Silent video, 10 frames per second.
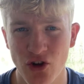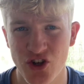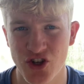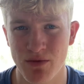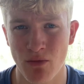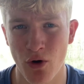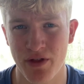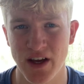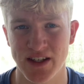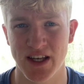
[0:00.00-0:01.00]
to some more
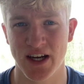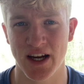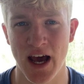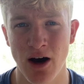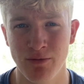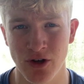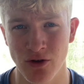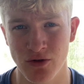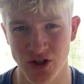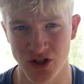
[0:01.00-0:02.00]
things that are going to help
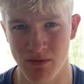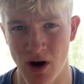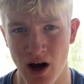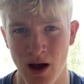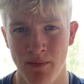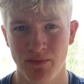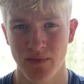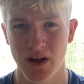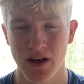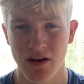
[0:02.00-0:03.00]
you to jump higher.
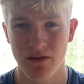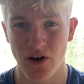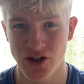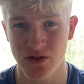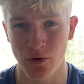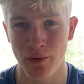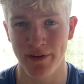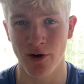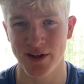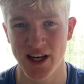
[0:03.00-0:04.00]
First of all,
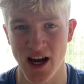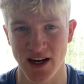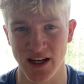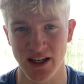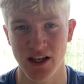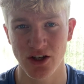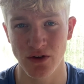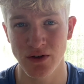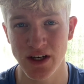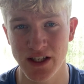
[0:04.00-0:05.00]
we've got technique.
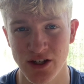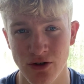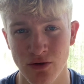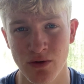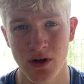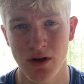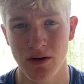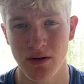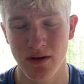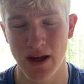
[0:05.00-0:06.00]
You need to
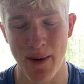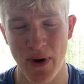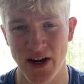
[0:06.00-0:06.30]
get better